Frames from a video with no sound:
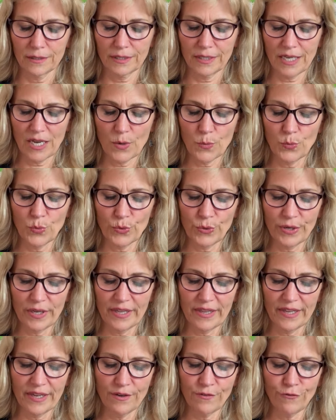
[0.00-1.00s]
Now breathe
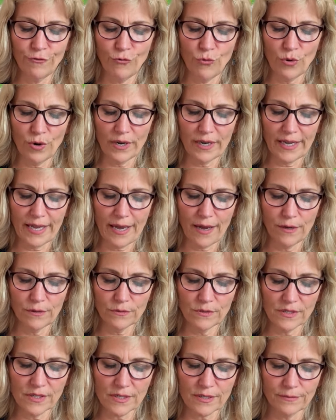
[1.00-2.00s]
in four
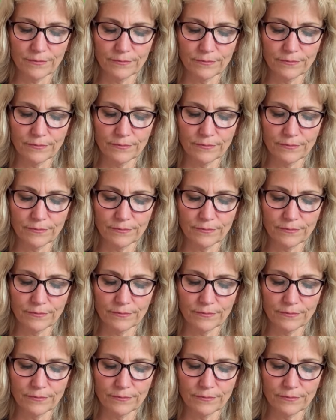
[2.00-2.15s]
counts.